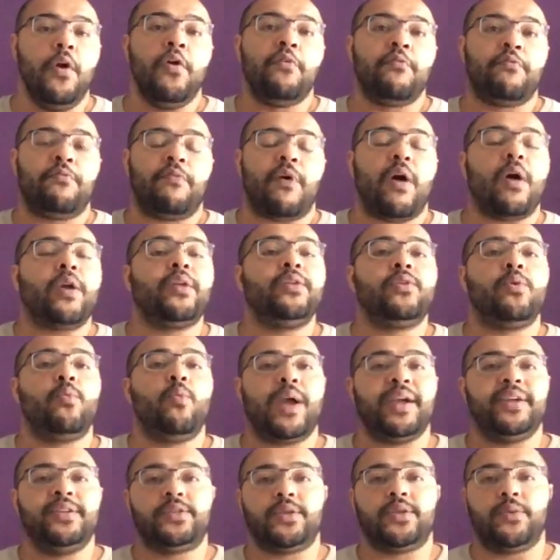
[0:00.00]
Find find a
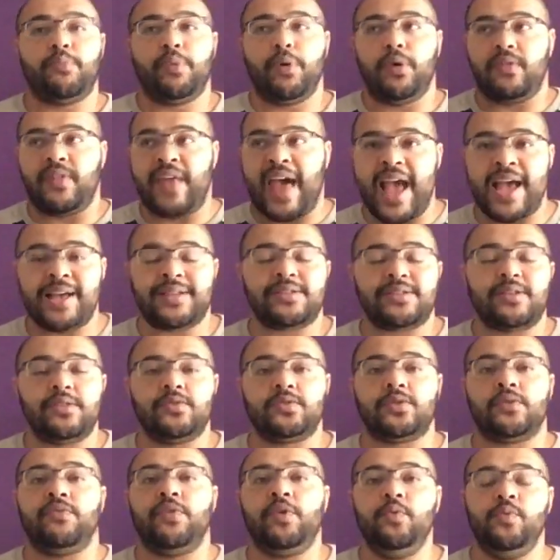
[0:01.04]
way to put the
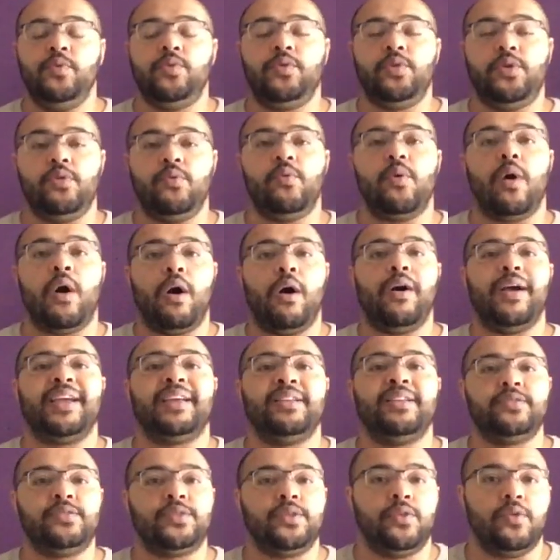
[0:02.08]
essence of who you are
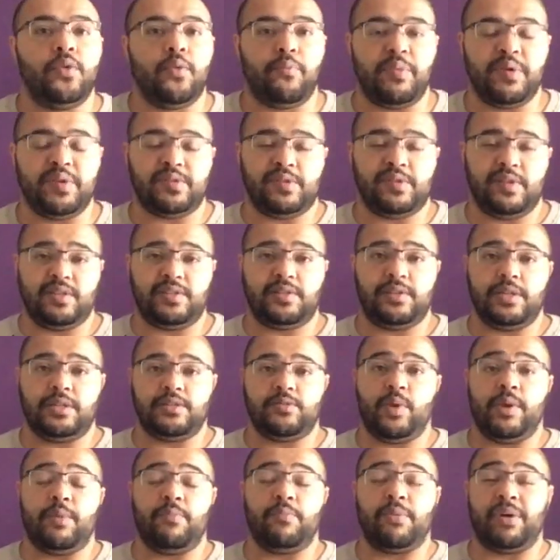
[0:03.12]
into your business
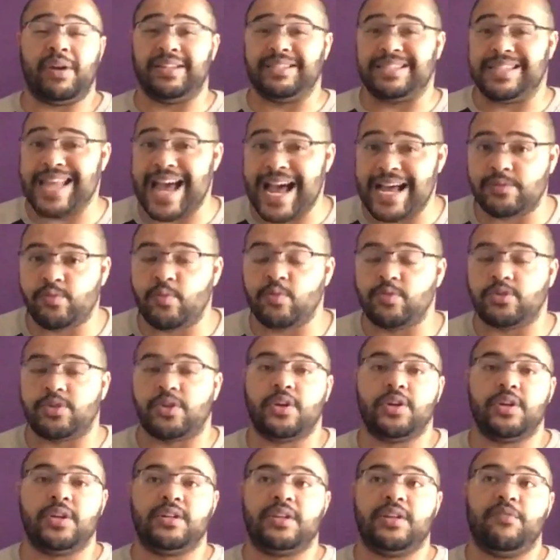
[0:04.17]
this week because that's what's
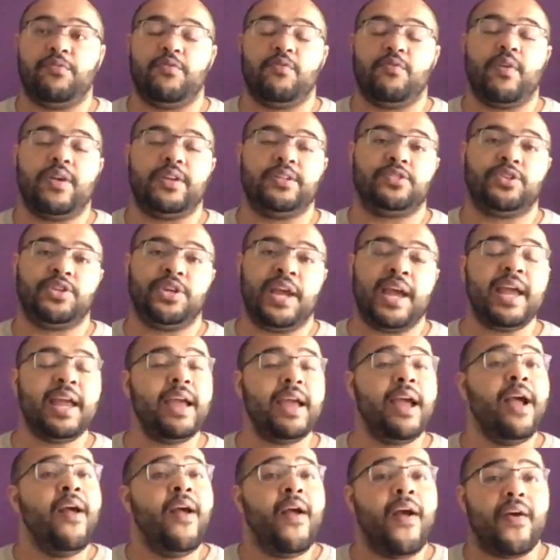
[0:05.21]
going to
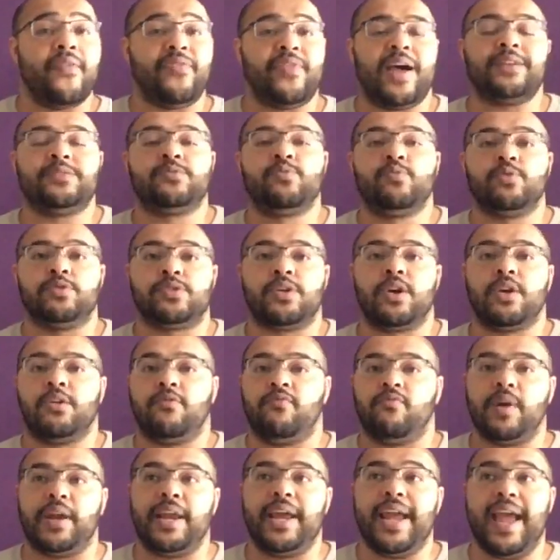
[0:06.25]
differentiate and that's what's going to
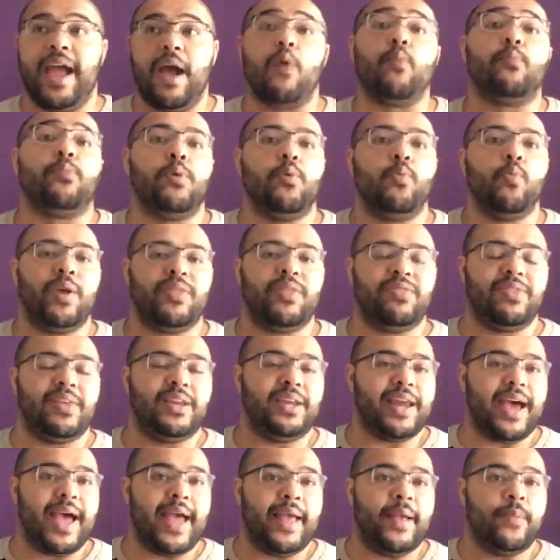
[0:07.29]
really help you win the
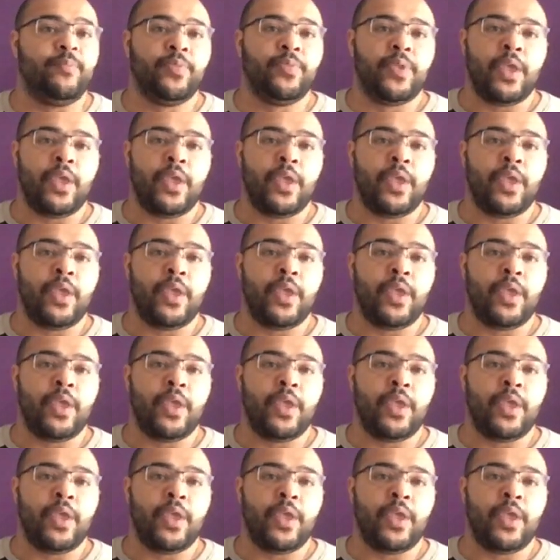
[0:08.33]
day.